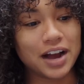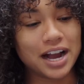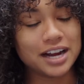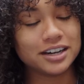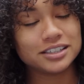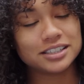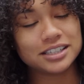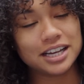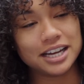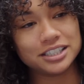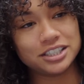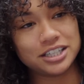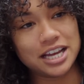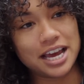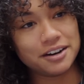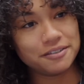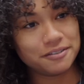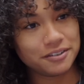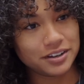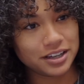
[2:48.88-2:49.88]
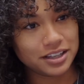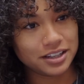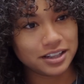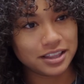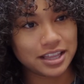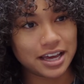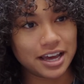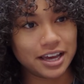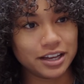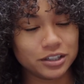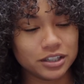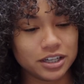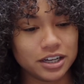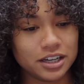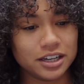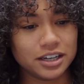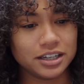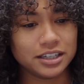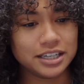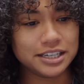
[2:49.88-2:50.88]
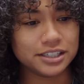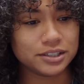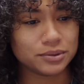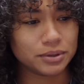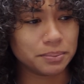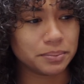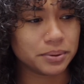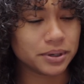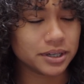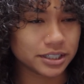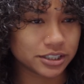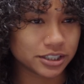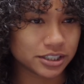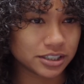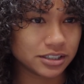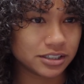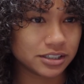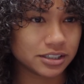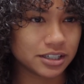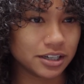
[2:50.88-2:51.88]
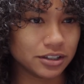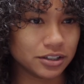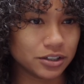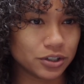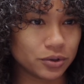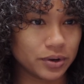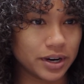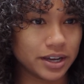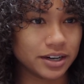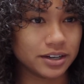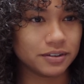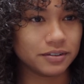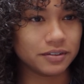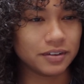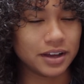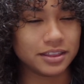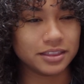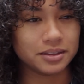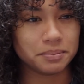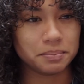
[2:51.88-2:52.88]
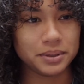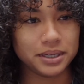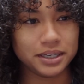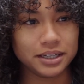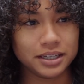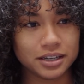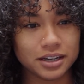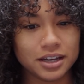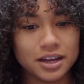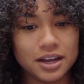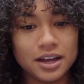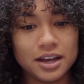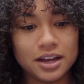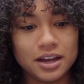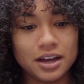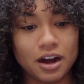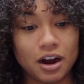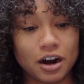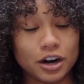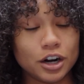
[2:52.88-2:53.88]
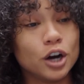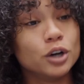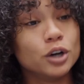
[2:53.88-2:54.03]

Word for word: fireside chat event that uh, Issa Rae Productions, Color Creative, and The Peak are